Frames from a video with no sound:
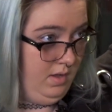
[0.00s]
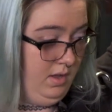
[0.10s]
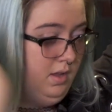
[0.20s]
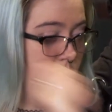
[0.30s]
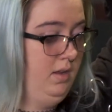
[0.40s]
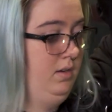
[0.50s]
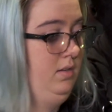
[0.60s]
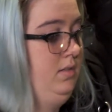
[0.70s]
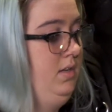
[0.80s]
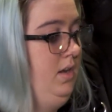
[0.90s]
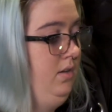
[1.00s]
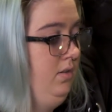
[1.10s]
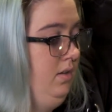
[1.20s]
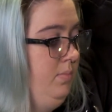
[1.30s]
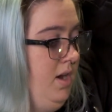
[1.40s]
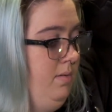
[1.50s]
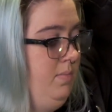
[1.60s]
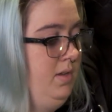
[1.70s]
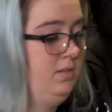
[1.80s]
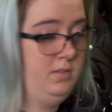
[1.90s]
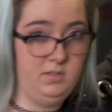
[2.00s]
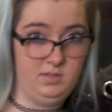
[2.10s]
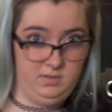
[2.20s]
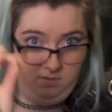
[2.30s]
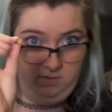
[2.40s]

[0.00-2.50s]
And take your little bobby pins.